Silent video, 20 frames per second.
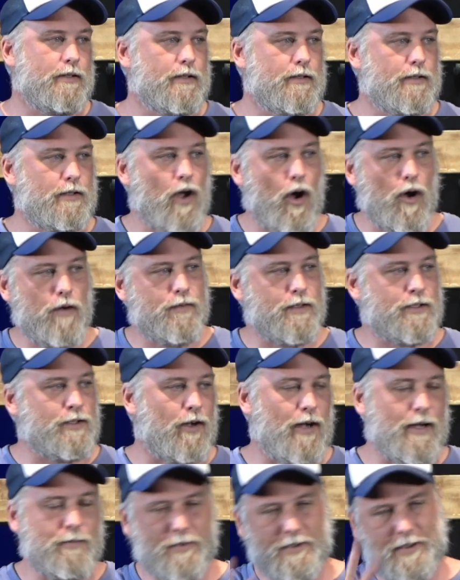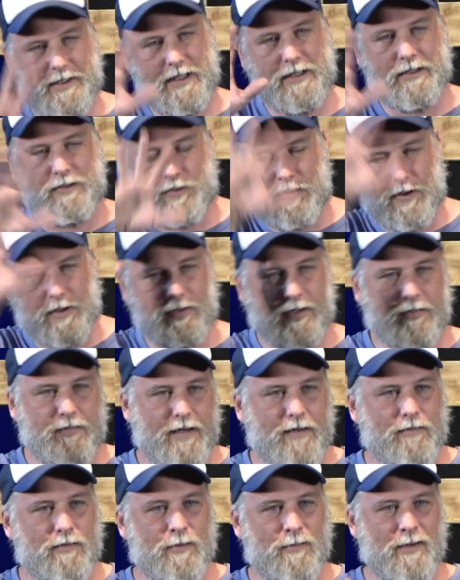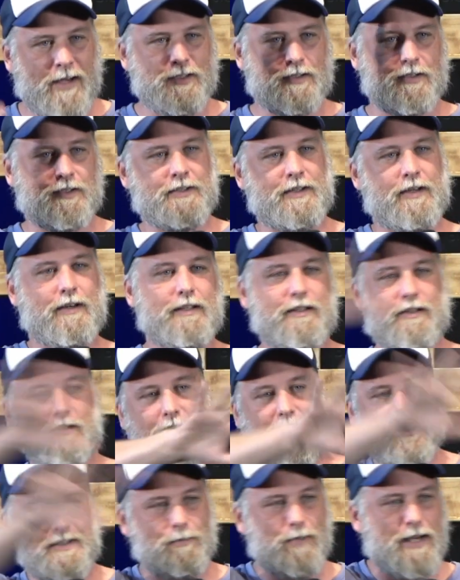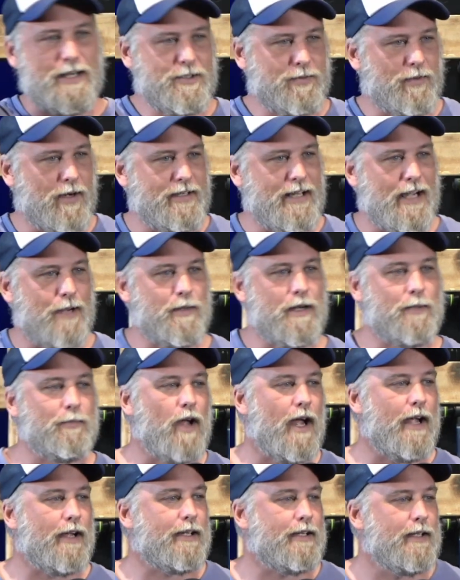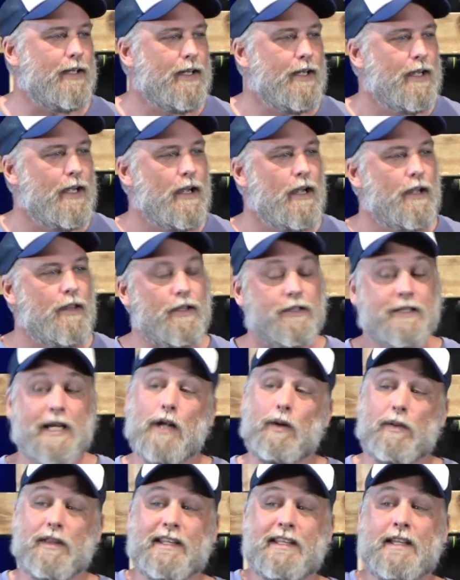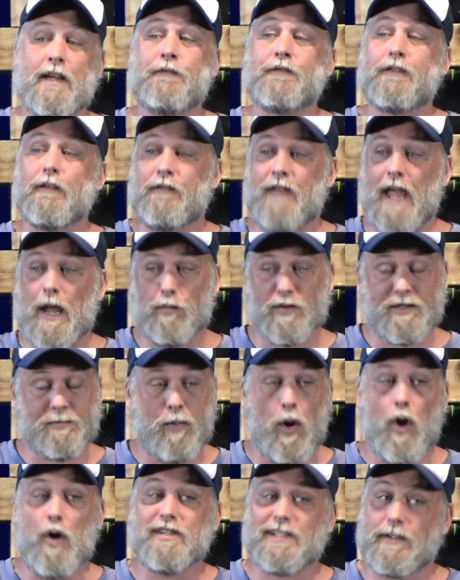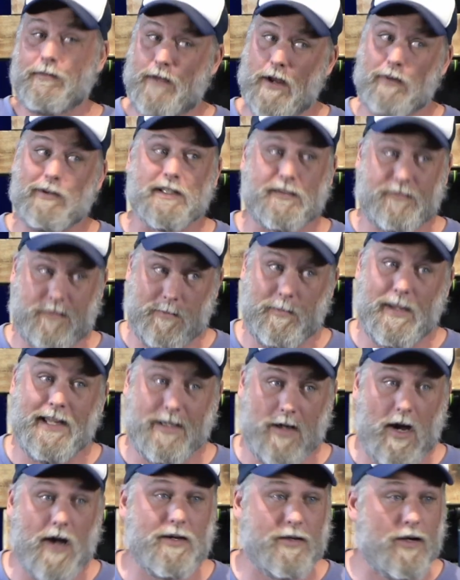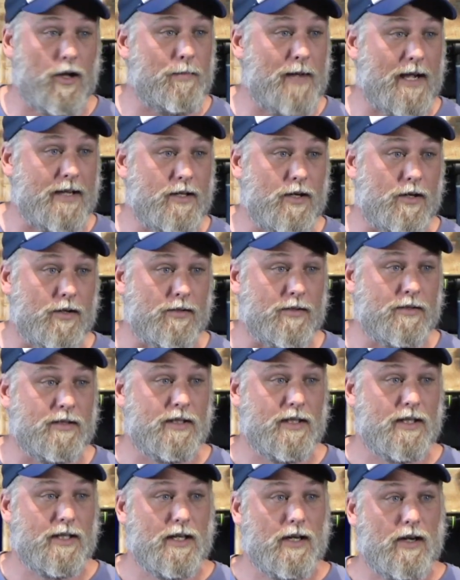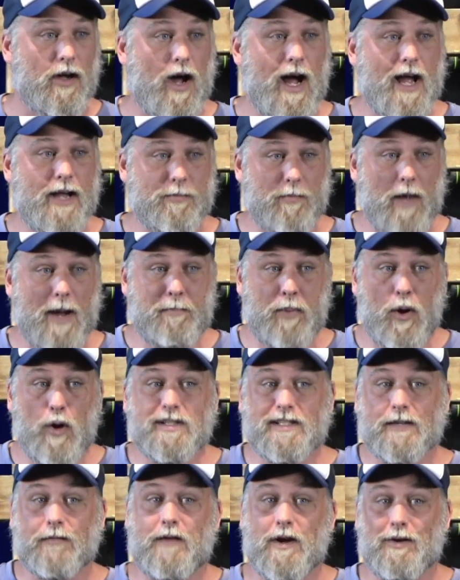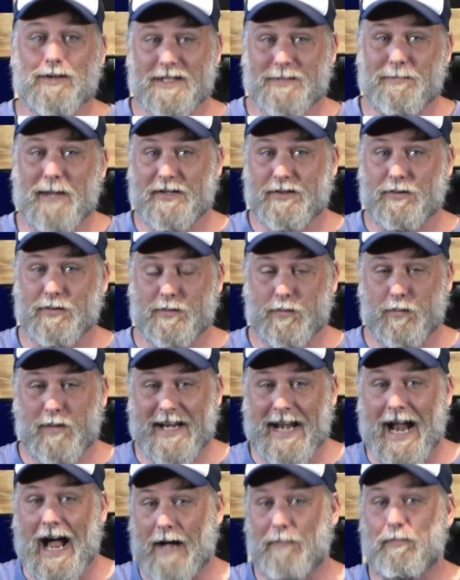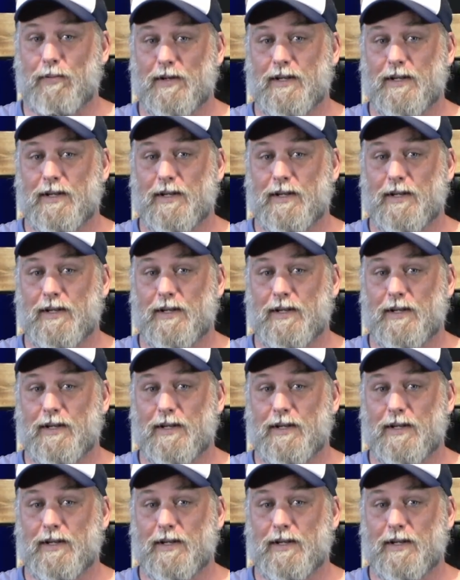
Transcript: COVID time, which again, triggering for everyone, so sorry, just grace and peace right now. But I'm like, the, the gift of that was perseverance for me. I don't know about you. I, my perseverance muscles went up.